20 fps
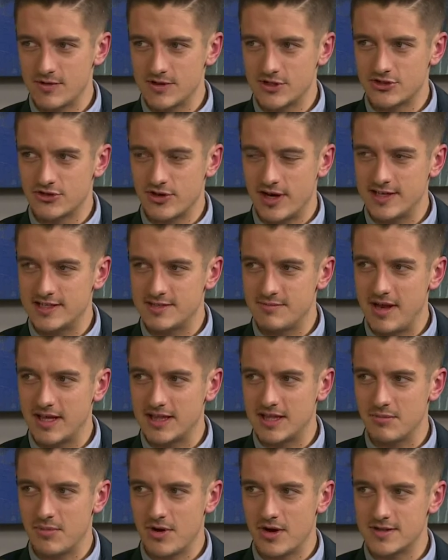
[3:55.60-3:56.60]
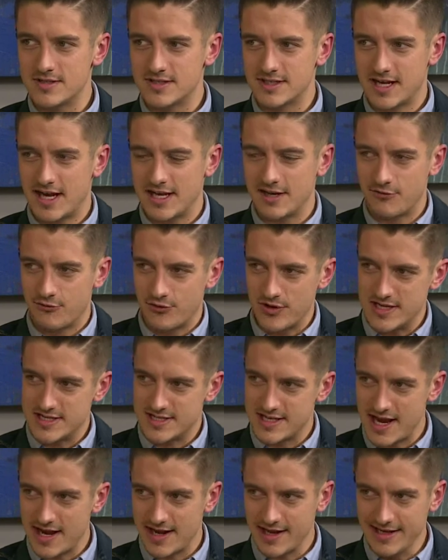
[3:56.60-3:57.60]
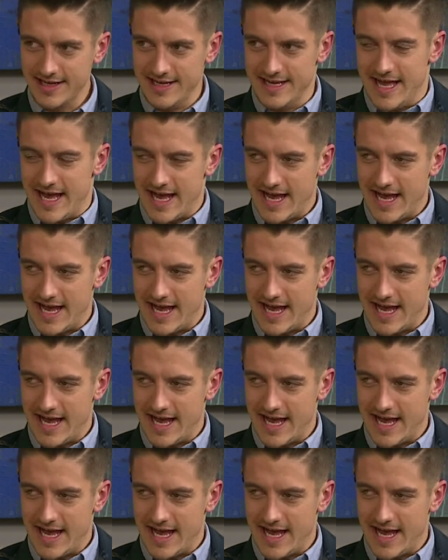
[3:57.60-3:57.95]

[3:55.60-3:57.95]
Everyone's trying to make their baths kind of freestanding.